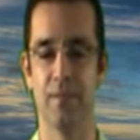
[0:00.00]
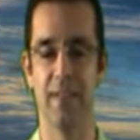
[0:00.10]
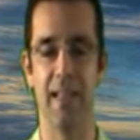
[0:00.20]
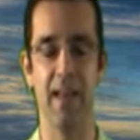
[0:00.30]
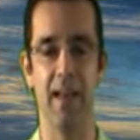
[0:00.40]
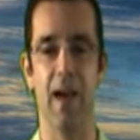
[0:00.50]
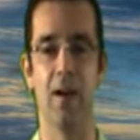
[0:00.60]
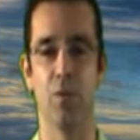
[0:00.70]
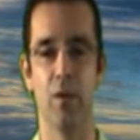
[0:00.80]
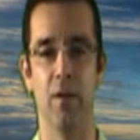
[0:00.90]
getting
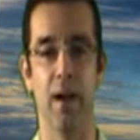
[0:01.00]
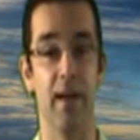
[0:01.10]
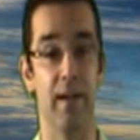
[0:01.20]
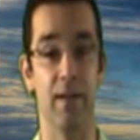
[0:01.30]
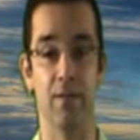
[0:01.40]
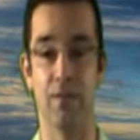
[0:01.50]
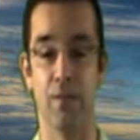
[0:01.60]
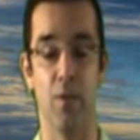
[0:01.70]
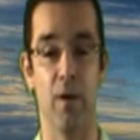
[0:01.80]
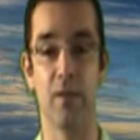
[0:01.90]
out of where you're at, and
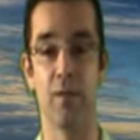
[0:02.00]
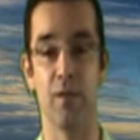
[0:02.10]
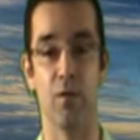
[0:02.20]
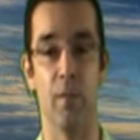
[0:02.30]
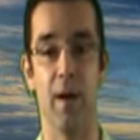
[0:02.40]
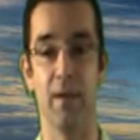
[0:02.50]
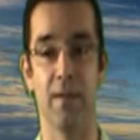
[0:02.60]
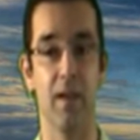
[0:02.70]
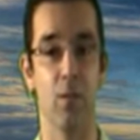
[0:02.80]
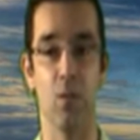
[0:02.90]
for the rest of us to remind
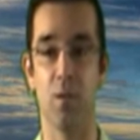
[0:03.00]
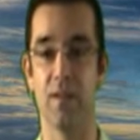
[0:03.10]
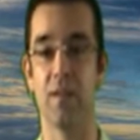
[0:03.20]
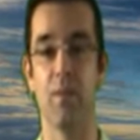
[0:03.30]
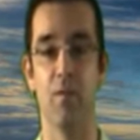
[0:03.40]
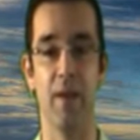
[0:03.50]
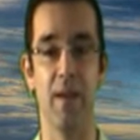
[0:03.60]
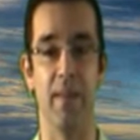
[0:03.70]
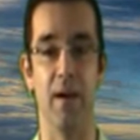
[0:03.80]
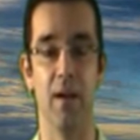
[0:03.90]
us, hey, we're one step of
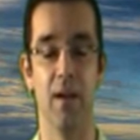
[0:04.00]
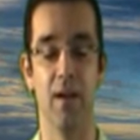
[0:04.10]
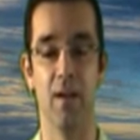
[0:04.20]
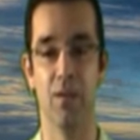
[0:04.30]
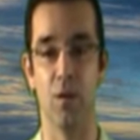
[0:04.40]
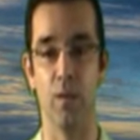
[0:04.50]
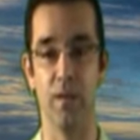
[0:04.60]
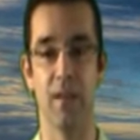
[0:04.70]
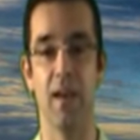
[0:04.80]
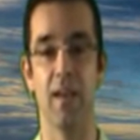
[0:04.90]
being there. So we
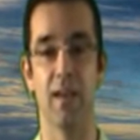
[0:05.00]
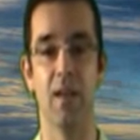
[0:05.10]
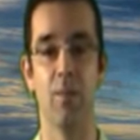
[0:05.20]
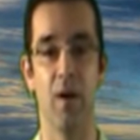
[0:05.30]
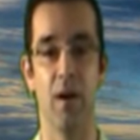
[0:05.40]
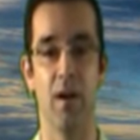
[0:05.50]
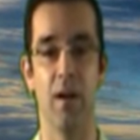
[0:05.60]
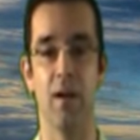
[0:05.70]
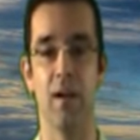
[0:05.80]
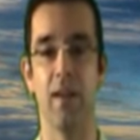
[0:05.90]
just got to keep
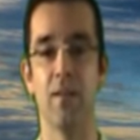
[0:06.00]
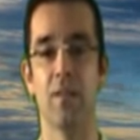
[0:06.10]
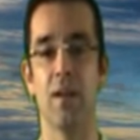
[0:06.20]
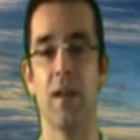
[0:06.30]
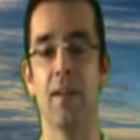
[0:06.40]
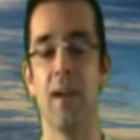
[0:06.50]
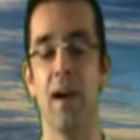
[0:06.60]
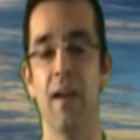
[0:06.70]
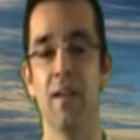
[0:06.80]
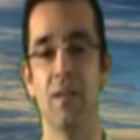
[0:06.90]
our heads
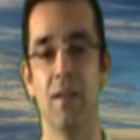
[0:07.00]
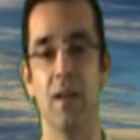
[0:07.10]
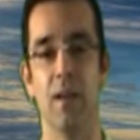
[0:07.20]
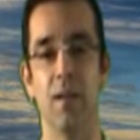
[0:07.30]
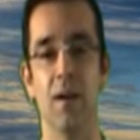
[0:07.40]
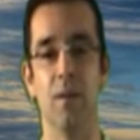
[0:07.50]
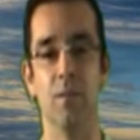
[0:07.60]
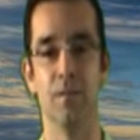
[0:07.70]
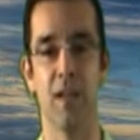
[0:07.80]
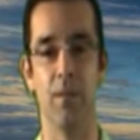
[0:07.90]
high
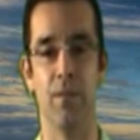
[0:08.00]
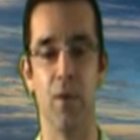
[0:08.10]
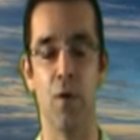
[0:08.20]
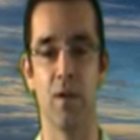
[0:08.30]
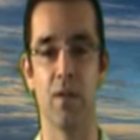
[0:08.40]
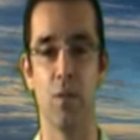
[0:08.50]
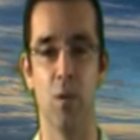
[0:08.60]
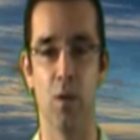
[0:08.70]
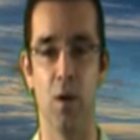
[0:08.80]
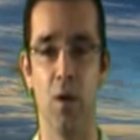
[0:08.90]
and keep focused on
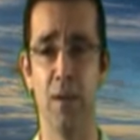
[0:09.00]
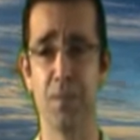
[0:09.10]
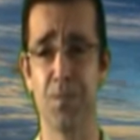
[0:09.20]
where we're going.